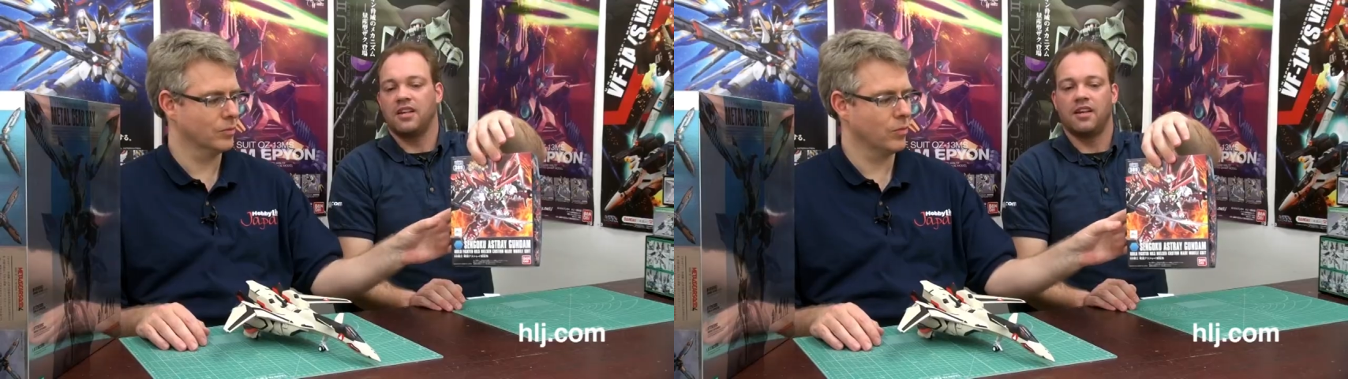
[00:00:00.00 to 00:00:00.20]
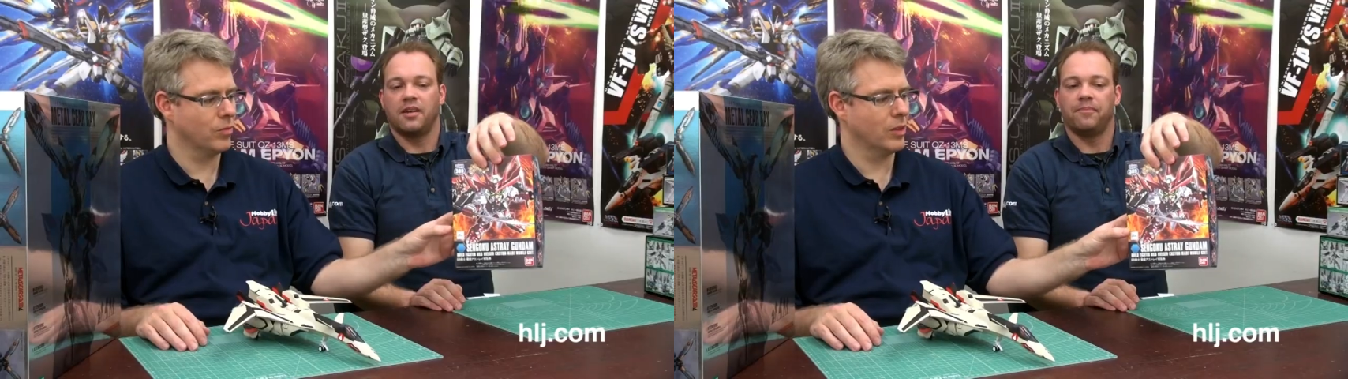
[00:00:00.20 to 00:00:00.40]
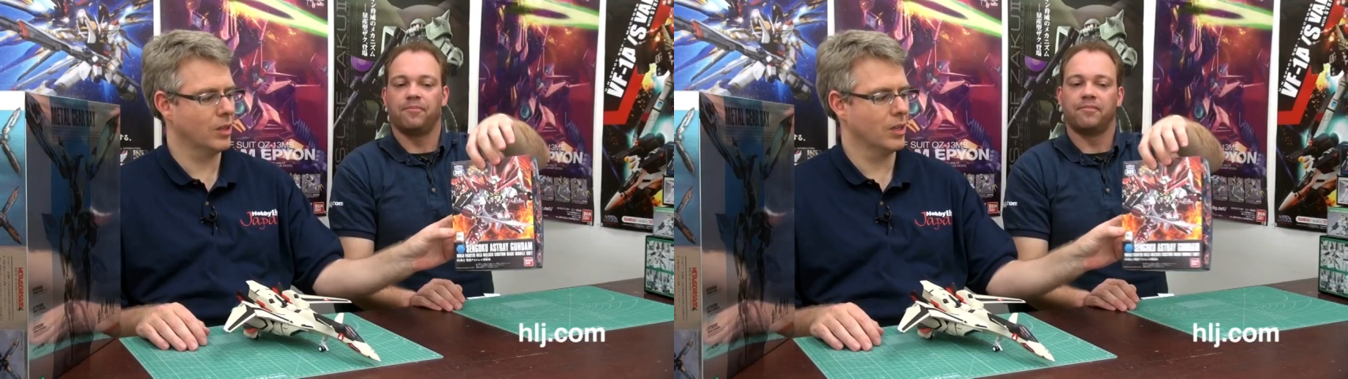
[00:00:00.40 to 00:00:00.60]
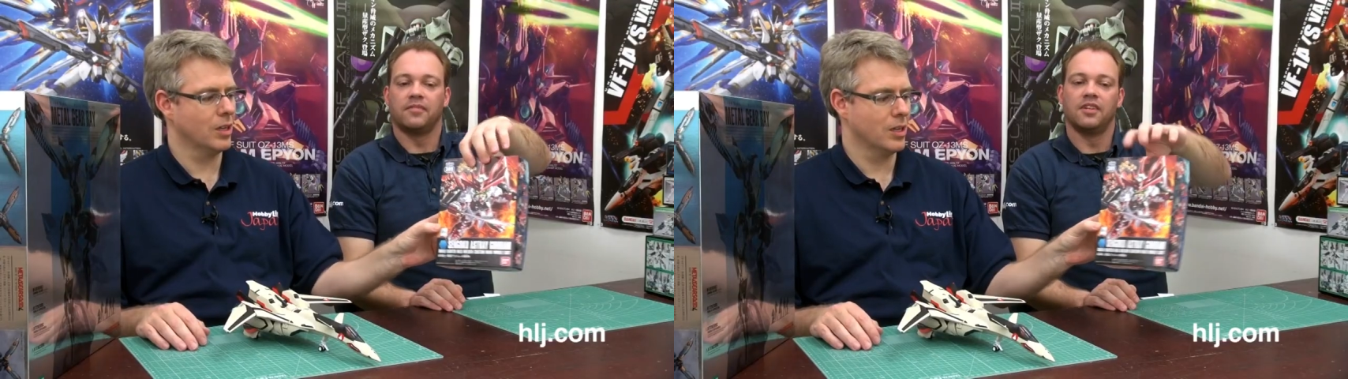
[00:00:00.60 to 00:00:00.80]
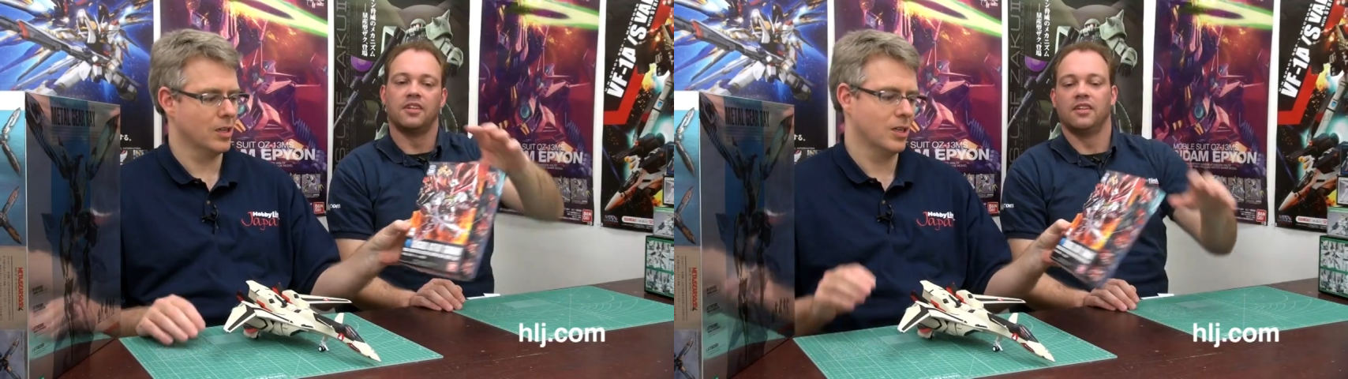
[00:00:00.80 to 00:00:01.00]
Speaker 1: time.
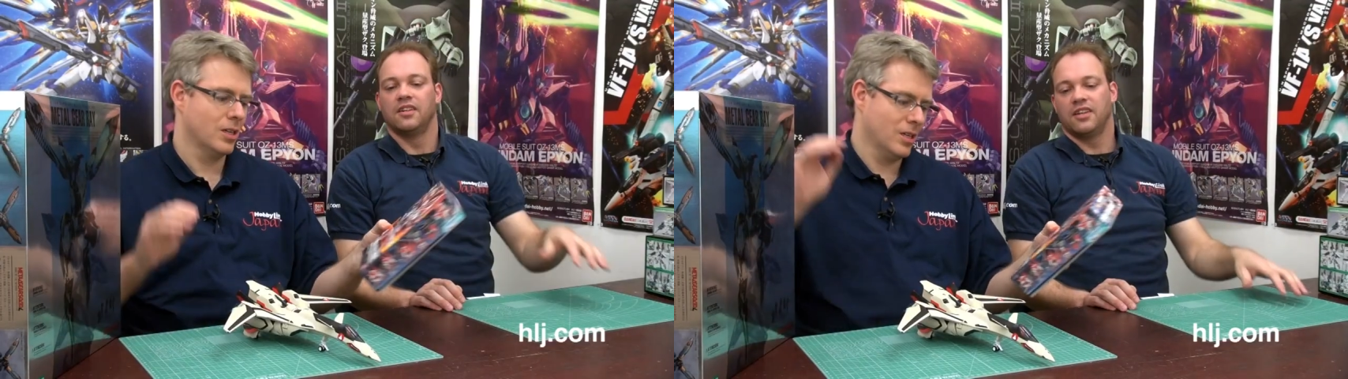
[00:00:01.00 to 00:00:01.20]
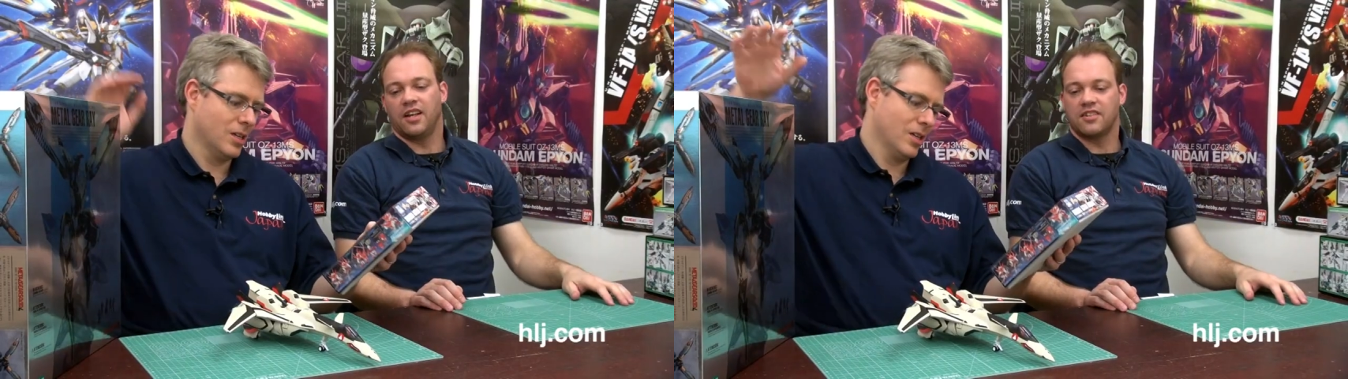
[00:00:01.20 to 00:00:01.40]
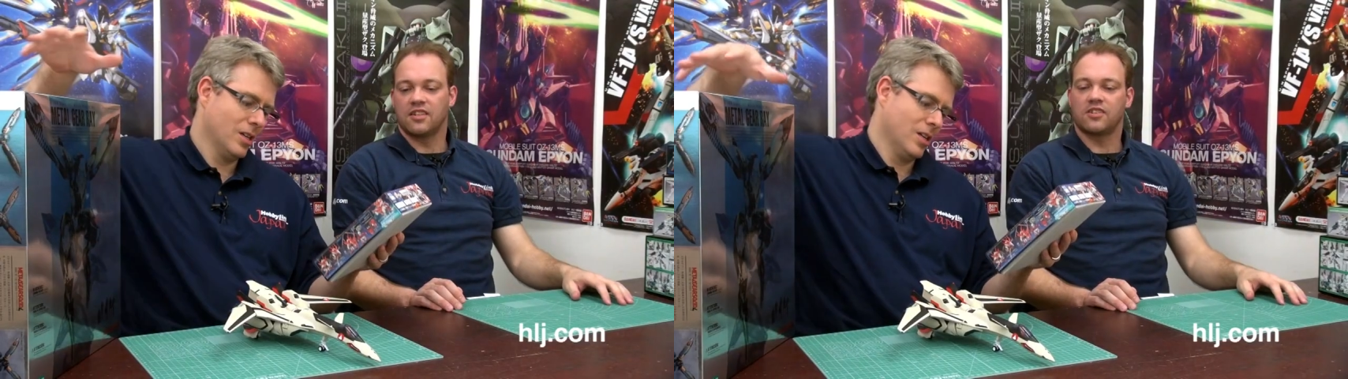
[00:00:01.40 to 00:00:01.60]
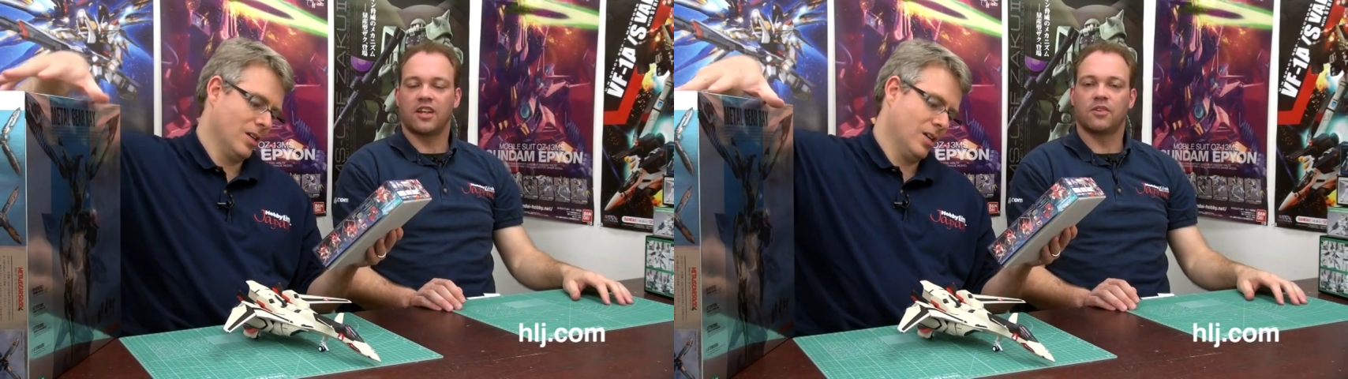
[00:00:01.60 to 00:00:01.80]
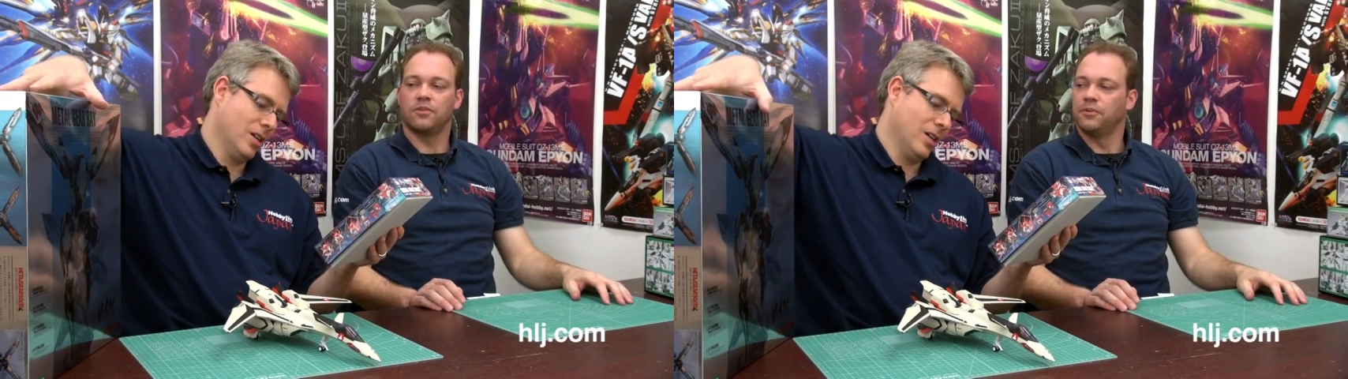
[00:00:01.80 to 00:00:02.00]
He actually looks
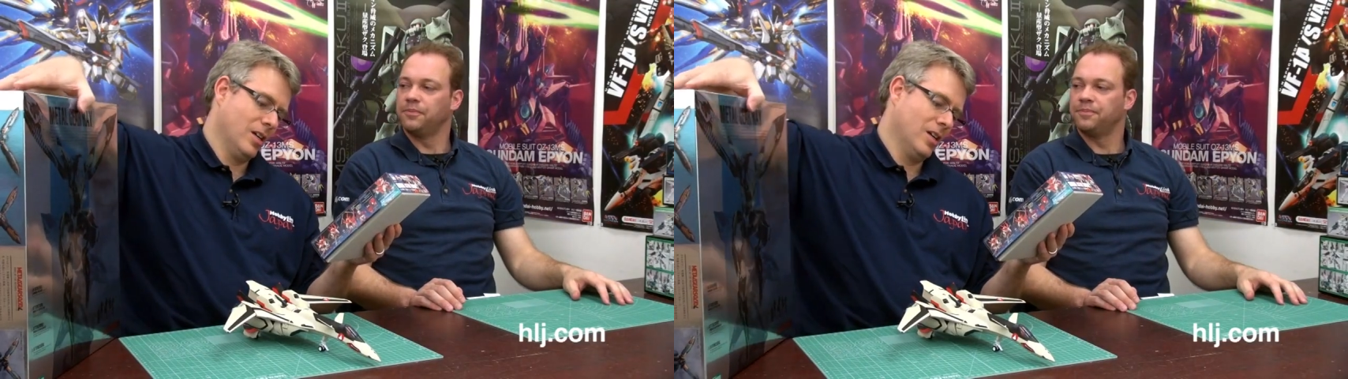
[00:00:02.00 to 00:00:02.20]
kind of cool.